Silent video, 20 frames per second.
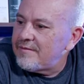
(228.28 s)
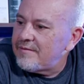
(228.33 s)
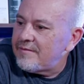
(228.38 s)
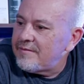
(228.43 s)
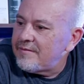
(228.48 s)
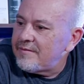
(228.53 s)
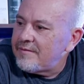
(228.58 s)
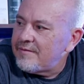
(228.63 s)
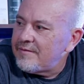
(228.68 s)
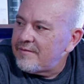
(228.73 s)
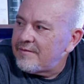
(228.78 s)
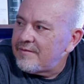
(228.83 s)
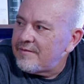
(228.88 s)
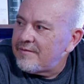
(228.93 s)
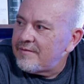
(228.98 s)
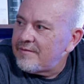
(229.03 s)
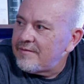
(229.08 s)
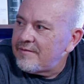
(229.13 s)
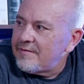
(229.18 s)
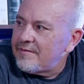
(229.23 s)

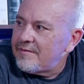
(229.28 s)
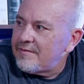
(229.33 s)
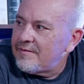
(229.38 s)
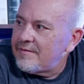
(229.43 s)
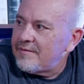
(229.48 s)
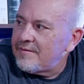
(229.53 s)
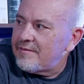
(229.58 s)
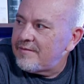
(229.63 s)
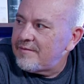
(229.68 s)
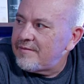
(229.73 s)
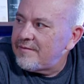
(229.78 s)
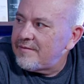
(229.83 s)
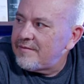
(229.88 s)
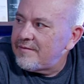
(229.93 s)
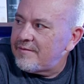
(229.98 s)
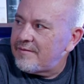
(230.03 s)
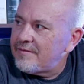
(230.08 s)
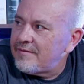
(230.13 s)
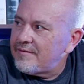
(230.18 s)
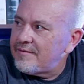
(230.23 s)

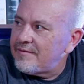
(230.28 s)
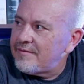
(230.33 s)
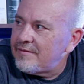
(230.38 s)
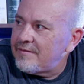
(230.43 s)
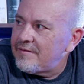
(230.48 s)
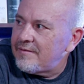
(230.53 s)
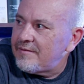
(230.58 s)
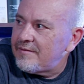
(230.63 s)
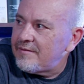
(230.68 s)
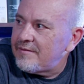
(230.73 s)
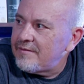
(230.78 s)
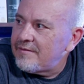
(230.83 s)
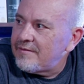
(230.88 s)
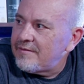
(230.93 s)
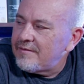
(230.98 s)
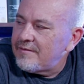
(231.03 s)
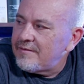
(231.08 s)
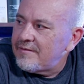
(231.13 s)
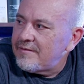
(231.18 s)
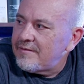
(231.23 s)

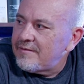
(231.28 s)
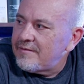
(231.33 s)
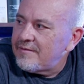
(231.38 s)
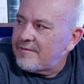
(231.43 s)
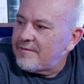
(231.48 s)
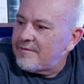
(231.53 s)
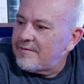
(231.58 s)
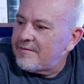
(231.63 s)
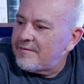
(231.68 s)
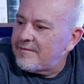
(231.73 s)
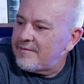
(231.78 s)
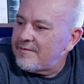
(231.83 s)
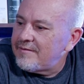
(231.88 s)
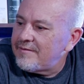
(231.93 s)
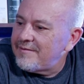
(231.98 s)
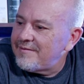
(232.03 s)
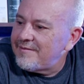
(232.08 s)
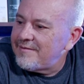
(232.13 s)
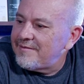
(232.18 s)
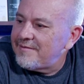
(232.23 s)

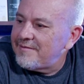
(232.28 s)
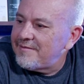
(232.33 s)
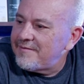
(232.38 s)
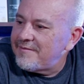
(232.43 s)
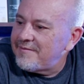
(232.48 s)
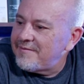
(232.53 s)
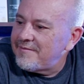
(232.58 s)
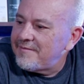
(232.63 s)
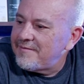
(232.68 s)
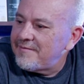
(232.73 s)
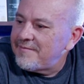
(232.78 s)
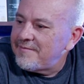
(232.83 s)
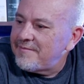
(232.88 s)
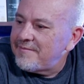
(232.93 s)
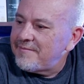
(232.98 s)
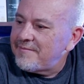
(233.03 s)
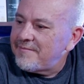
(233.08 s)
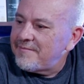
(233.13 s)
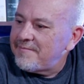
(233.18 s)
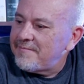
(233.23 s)

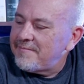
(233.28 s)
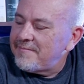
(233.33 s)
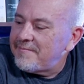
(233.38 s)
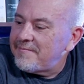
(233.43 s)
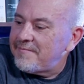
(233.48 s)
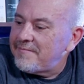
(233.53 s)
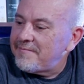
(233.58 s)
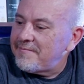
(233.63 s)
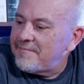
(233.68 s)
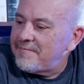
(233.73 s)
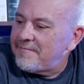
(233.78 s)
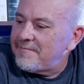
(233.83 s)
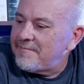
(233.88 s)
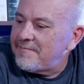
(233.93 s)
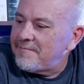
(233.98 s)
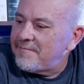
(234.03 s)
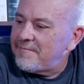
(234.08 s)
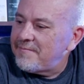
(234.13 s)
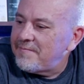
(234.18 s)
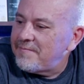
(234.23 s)

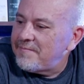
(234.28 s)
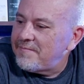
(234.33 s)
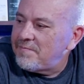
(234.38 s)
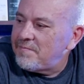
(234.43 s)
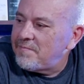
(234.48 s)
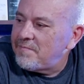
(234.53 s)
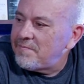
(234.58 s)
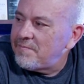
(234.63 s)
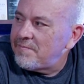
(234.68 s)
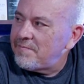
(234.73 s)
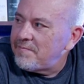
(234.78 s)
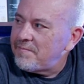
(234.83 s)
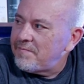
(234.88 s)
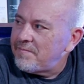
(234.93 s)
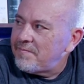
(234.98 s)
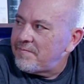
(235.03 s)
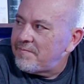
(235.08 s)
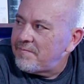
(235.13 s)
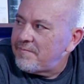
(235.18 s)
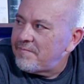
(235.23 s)

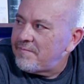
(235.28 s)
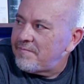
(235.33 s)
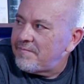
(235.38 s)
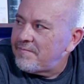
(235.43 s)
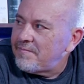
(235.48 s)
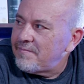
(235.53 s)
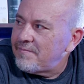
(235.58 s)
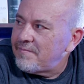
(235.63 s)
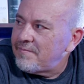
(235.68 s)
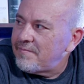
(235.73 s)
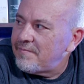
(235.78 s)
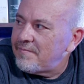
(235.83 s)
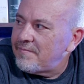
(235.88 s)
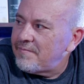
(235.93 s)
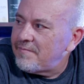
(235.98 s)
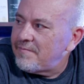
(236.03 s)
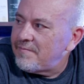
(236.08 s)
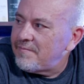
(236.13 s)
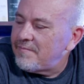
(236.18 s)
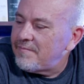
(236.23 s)
No words are spoken by the person on screen.